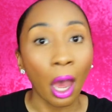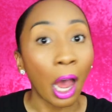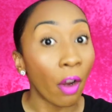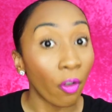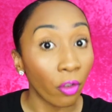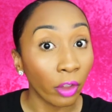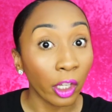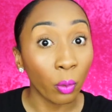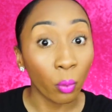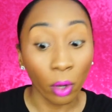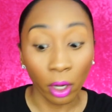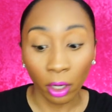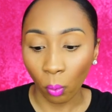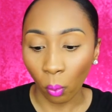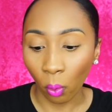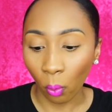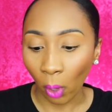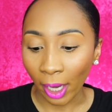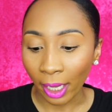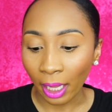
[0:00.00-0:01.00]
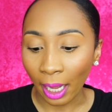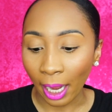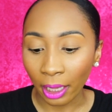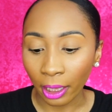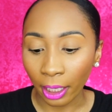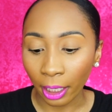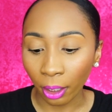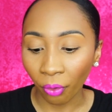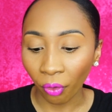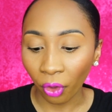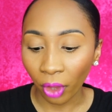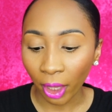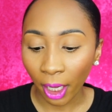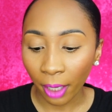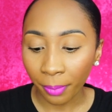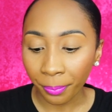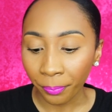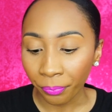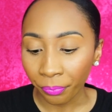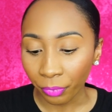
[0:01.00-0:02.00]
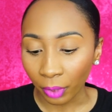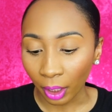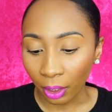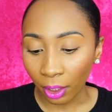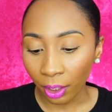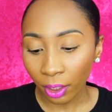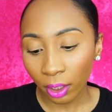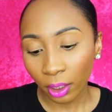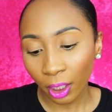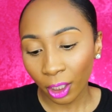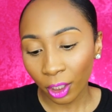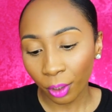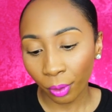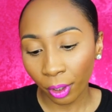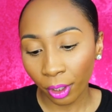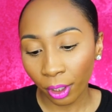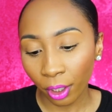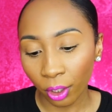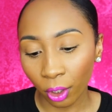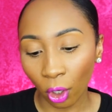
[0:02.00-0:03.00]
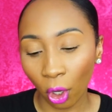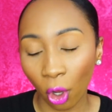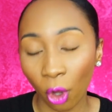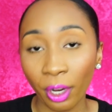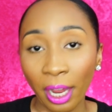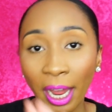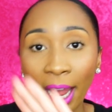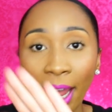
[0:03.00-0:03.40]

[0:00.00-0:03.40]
I really want a white eyeliner for that. This next one is called